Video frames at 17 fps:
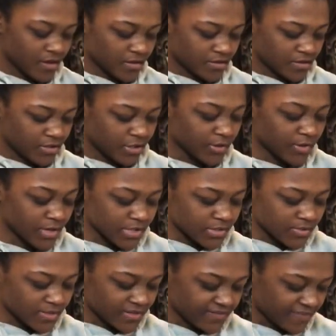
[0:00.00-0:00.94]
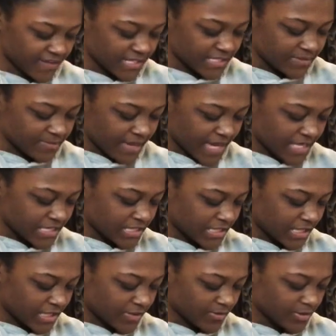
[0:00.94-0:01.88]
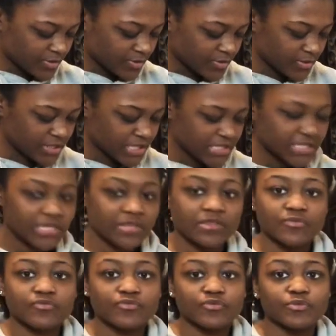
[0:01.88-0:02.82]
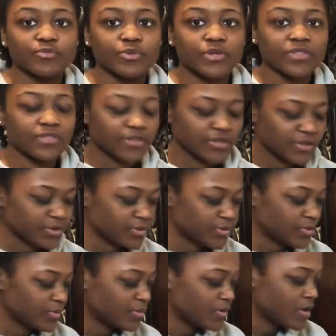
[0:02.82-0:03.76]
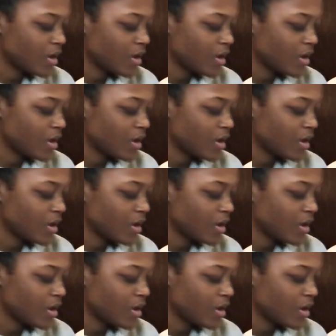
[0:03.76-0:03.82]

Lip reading: You always want a face mask. Anyone who is in the room with you,